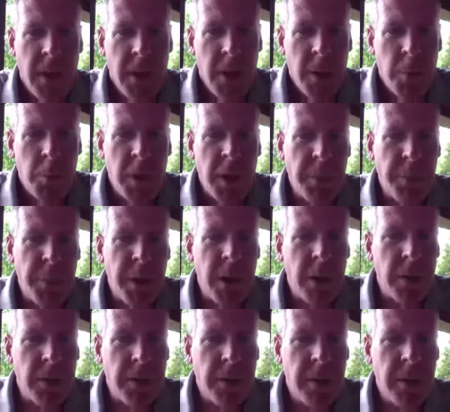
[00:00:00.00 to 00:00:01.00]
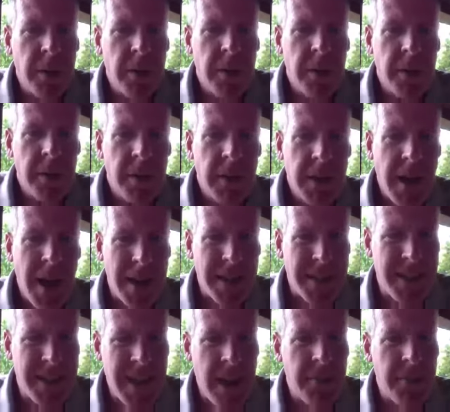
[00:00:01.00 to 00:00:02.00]
We built
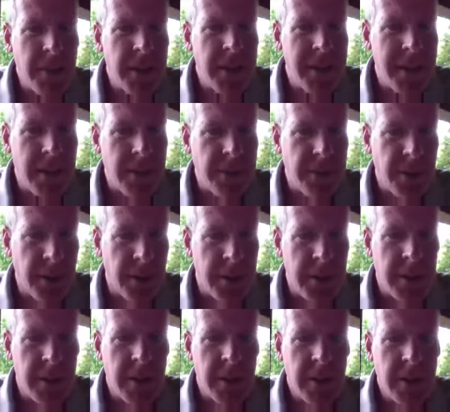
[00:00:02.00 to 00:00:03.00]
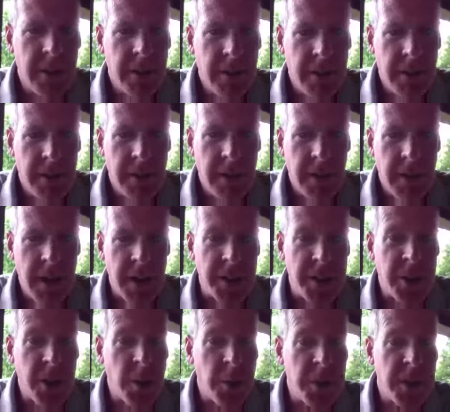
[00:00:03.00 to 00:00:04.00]
7 different
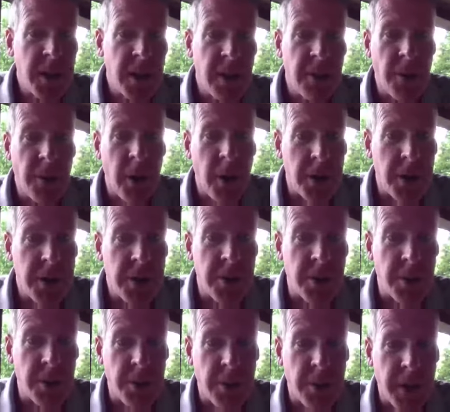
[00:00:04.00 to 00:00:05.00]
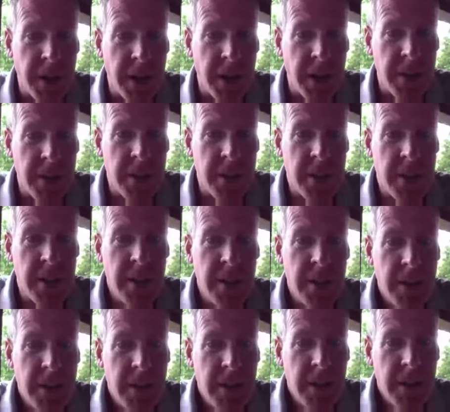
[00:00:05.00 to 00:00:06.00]
Associate of Arts degrees
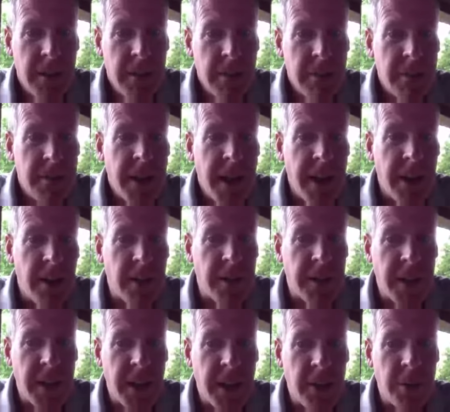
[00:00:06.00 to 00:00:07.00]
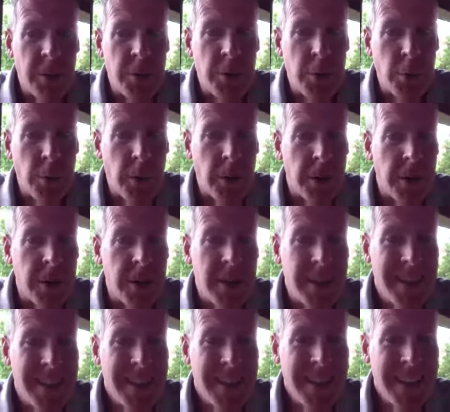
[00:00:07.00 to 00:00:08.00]
that are geared towards
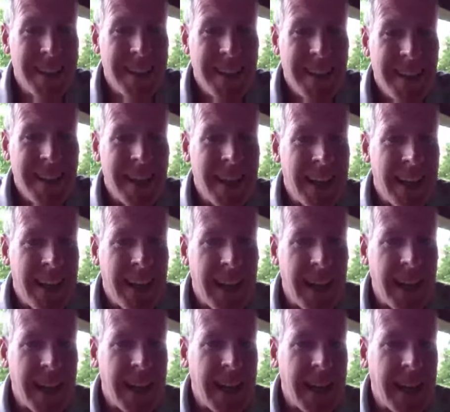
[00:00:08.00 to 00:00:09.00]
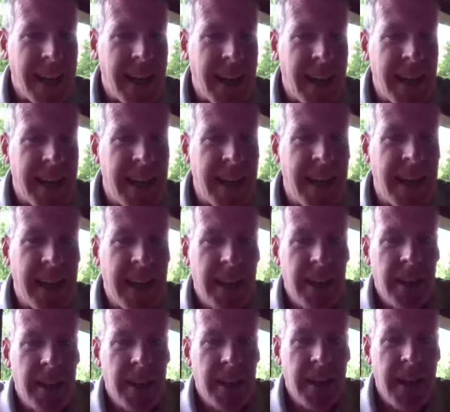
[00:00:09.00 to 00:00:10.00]
any
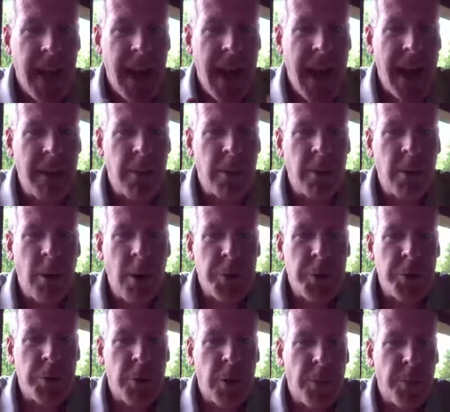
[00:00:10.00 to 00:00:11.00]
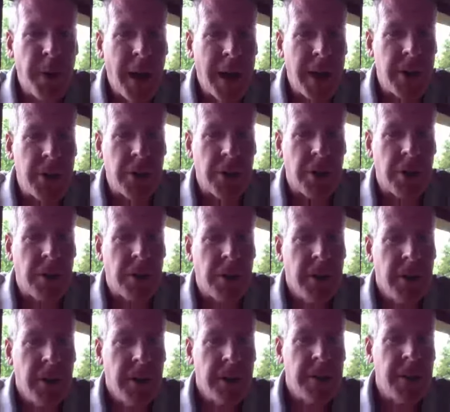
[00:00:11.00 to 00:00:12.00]
agricultural major
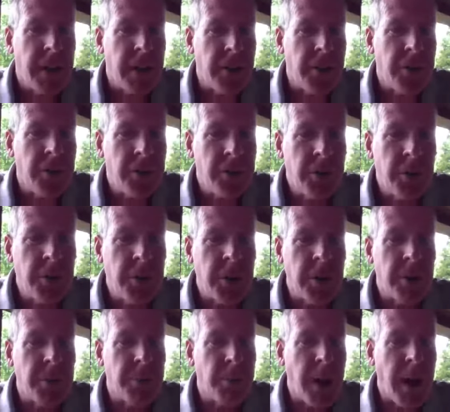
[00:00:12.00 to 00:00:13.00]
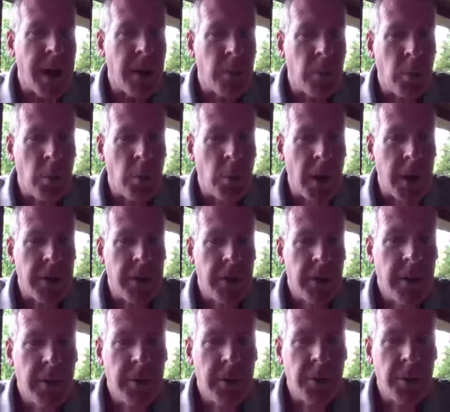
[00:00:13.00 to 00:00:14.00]
that a student might want
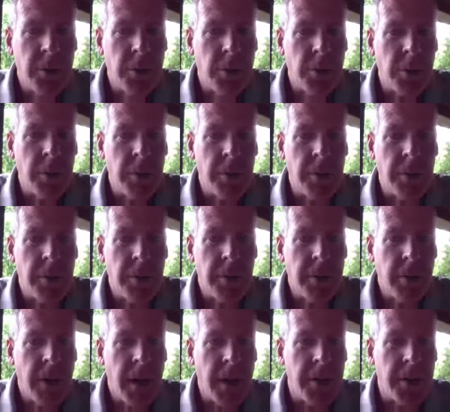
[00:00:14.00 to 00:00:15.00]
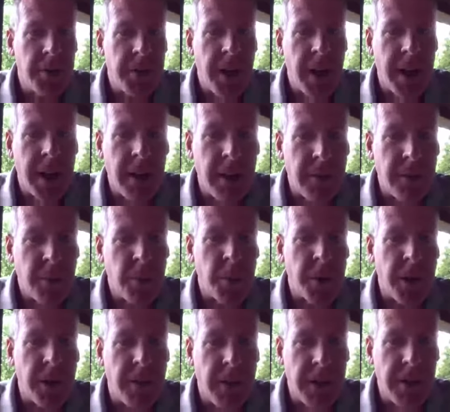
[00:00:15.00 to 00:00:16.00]
to undertake at a
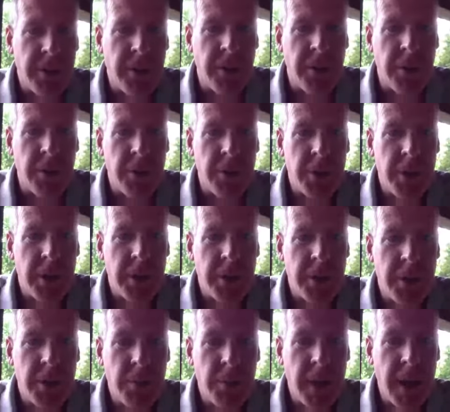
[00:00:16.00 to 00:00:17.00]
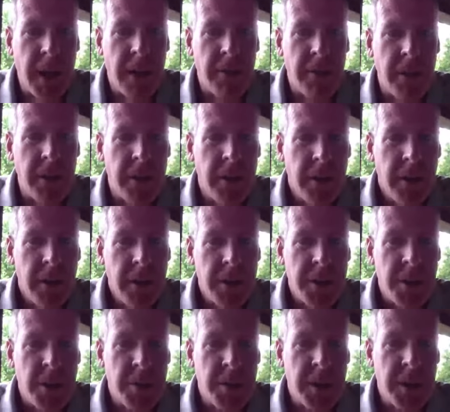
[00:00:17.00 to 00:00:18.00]
four-year institution. So we have an
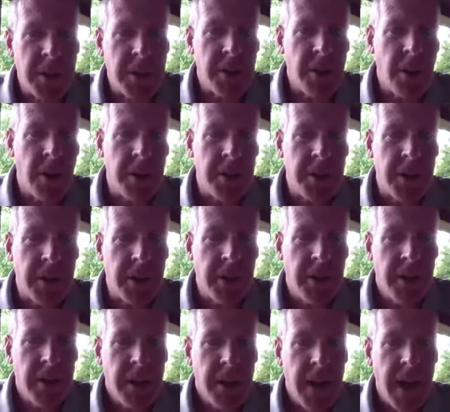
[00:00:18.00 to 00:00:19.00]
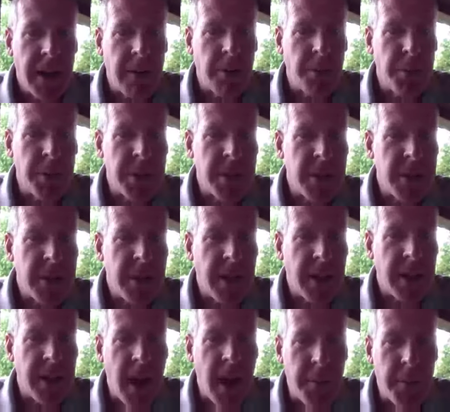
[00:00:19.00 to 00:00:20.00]
Associate in Arts in Agribusiness
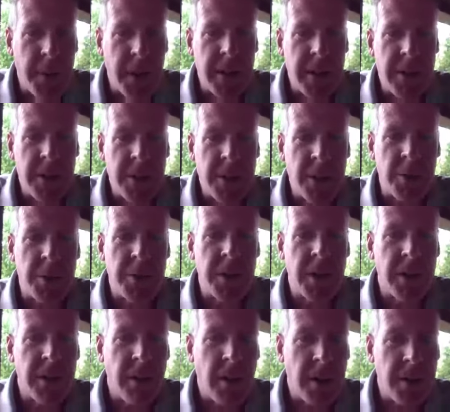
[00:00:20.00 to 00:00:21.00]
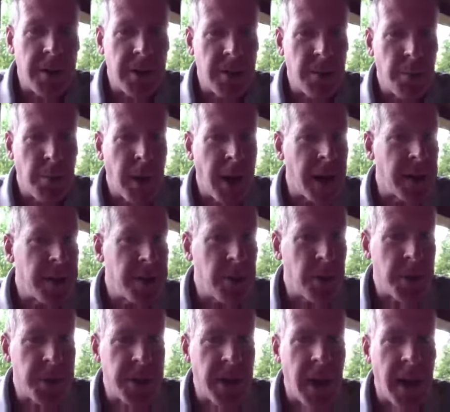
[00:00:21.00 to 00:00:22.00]
Economics, Associate in Arts in Plant and Soil
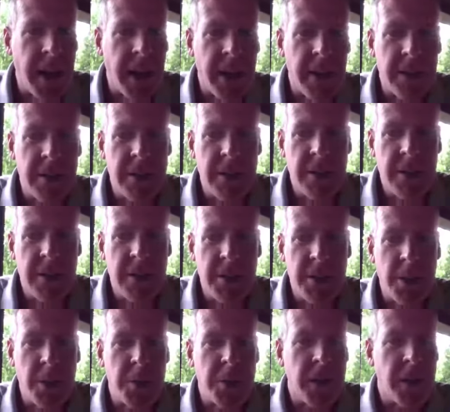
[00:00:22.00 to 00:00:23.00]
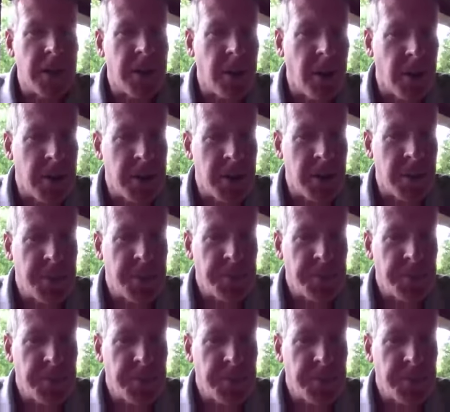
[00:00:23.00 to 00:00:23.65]
Science, Associate in Arts in